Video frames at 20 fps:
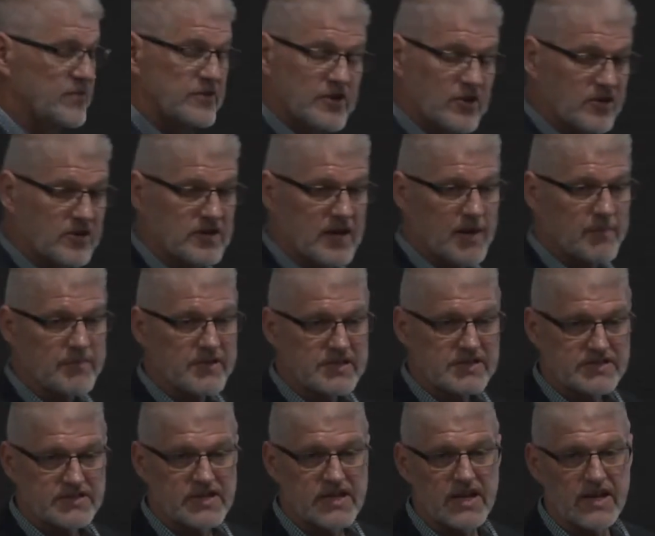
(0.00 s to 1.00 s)
your company's
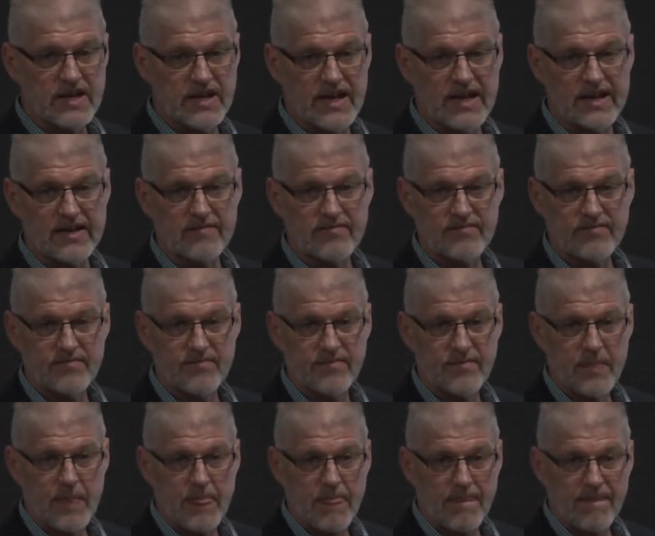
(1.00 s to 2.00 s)
DNA,
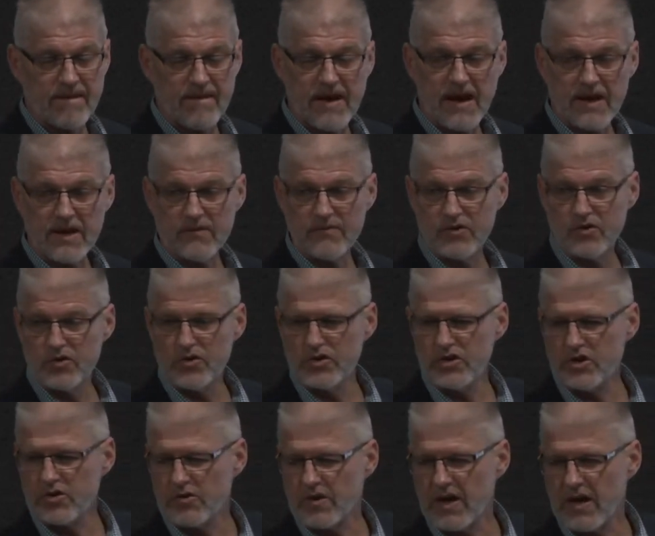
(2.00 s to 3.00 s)
out of who
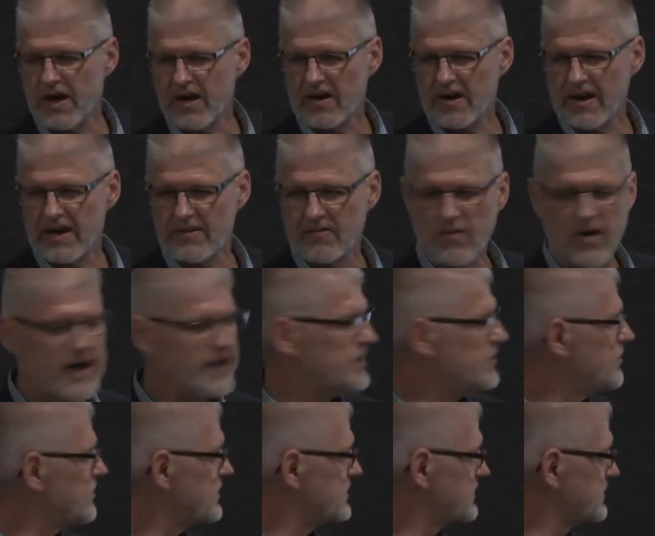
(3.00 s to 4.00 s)
you are and why
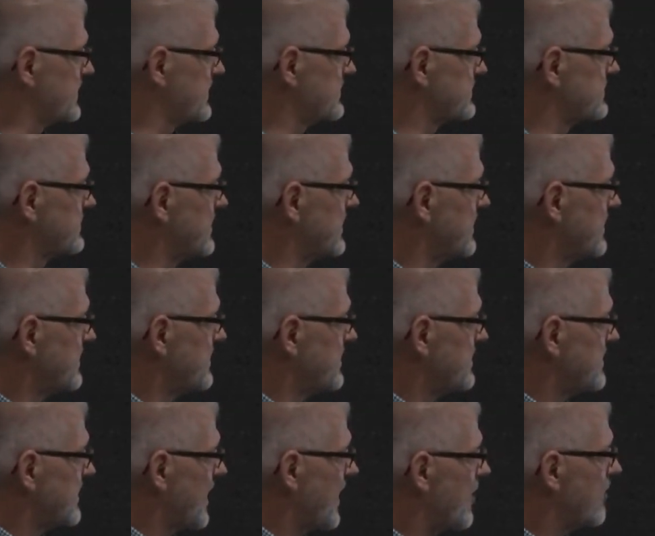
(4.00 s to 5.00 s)
you exist.
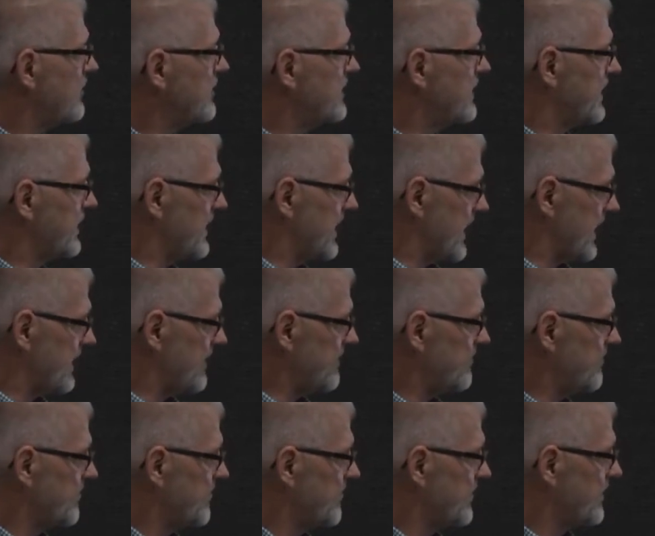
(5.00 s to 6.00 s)
Our DNA,
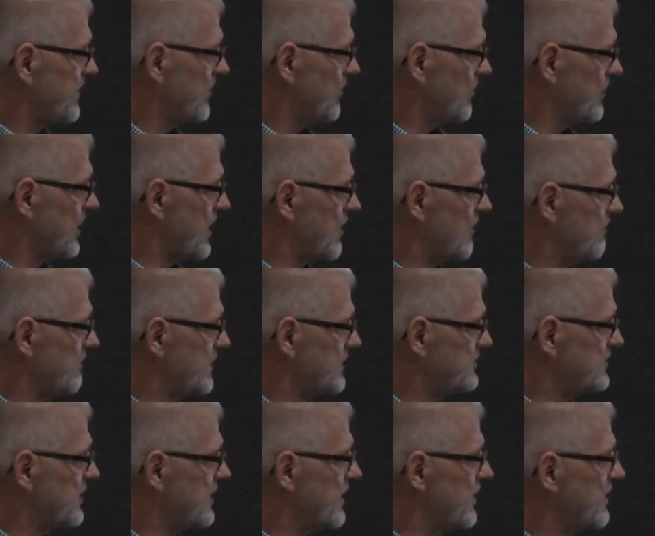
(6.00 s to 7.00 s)
we are
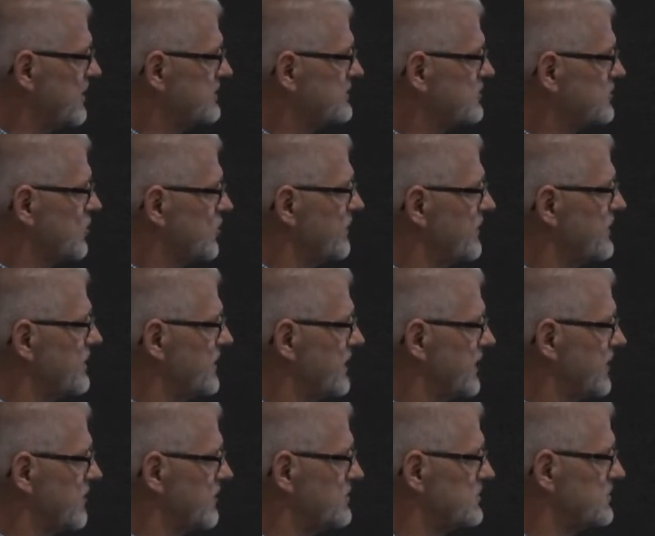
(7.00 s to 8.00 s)
visionary serving
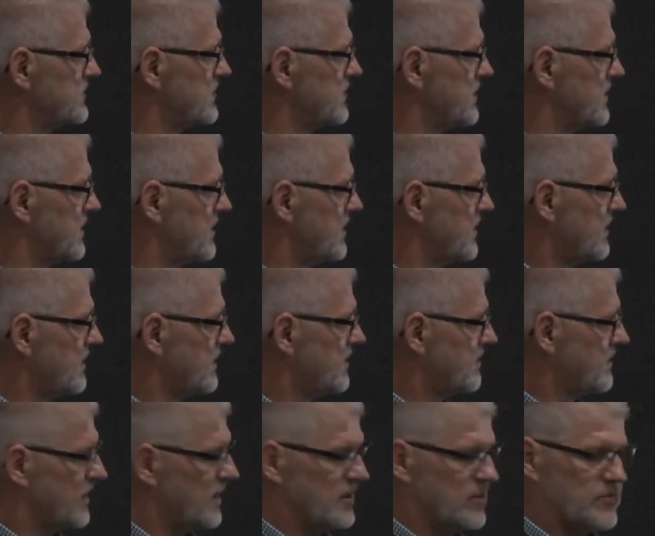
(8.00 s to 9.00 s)
leaders.
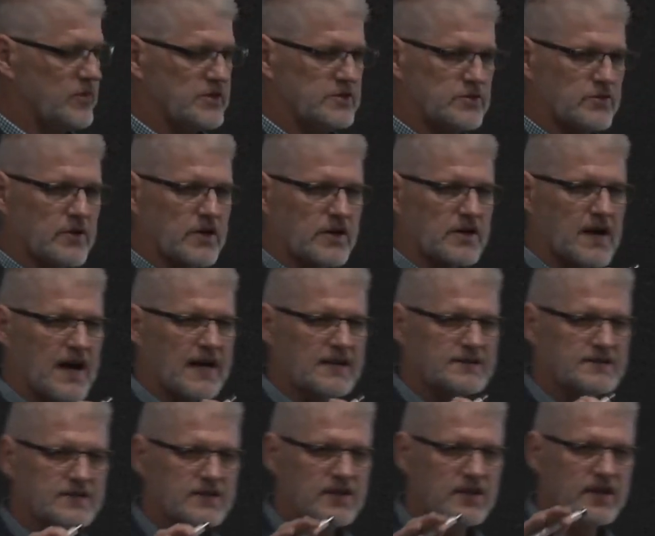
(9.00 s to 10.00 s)
In other words, we are
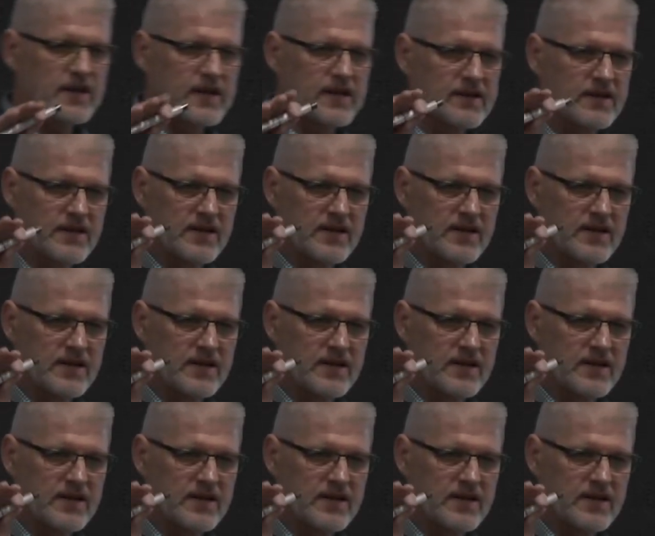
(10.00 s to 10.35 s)
constantly